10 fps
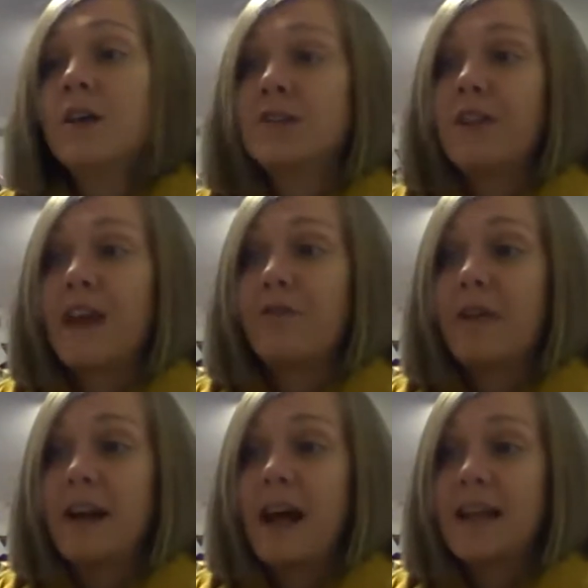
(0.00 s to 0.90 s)
So they've
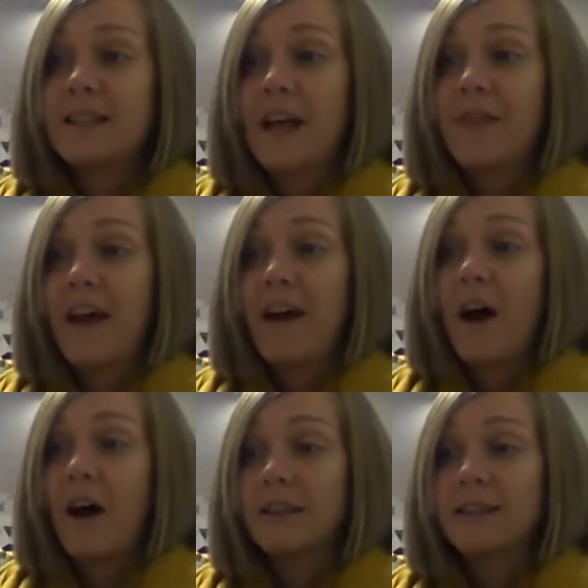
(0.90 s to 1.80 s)
realized that there
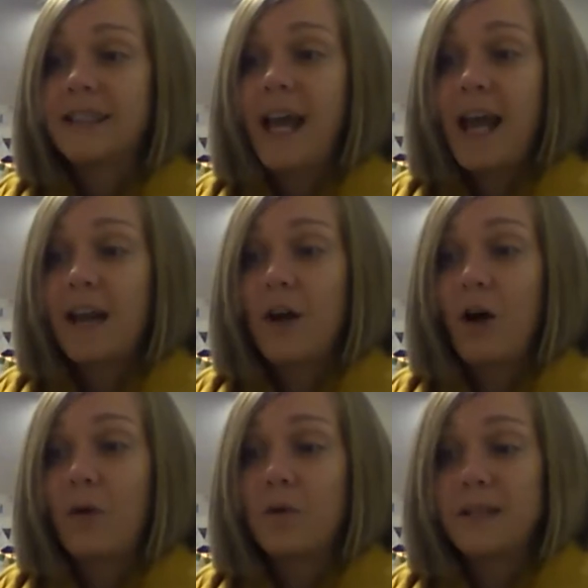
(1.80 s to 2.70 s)
are 10
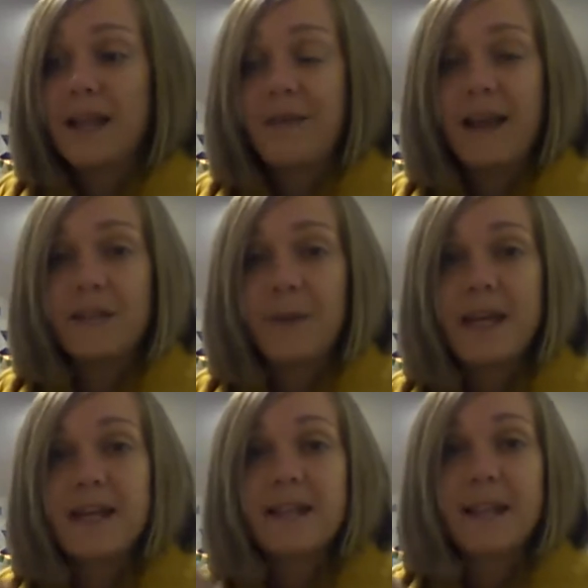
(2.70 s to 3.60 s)
holes in this
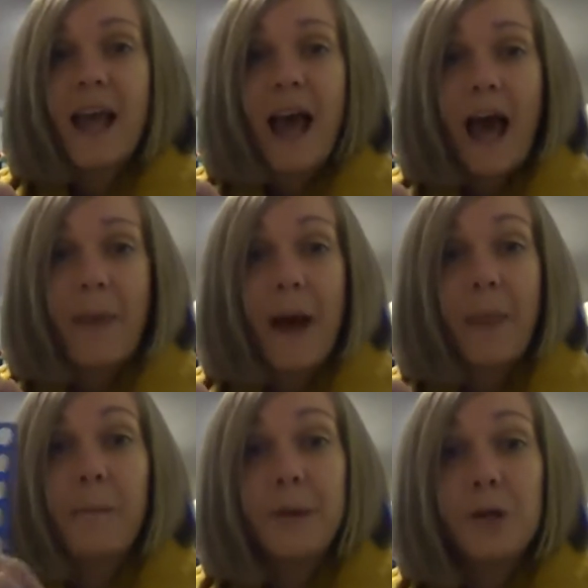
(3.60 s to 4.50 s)
piece and that
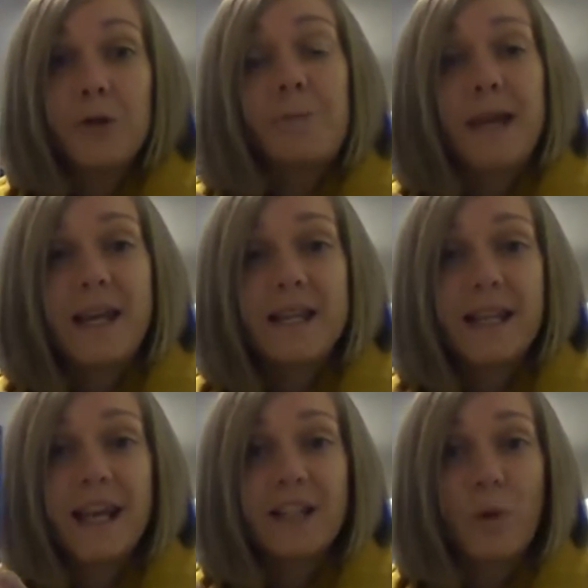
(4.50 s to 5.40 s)
the blue piece
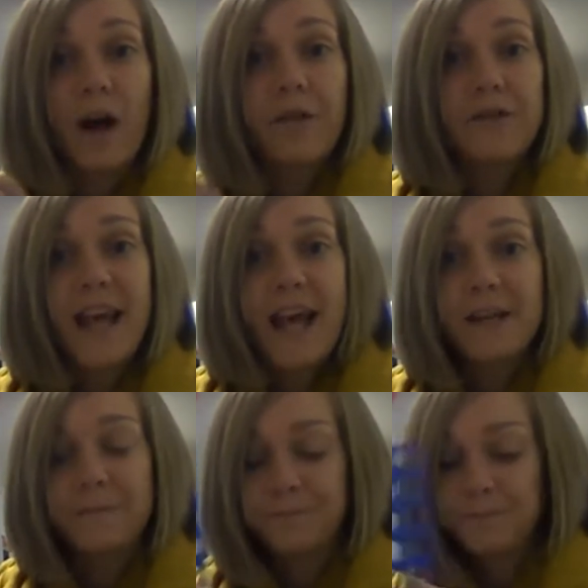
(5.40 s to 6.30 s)
is worth 10.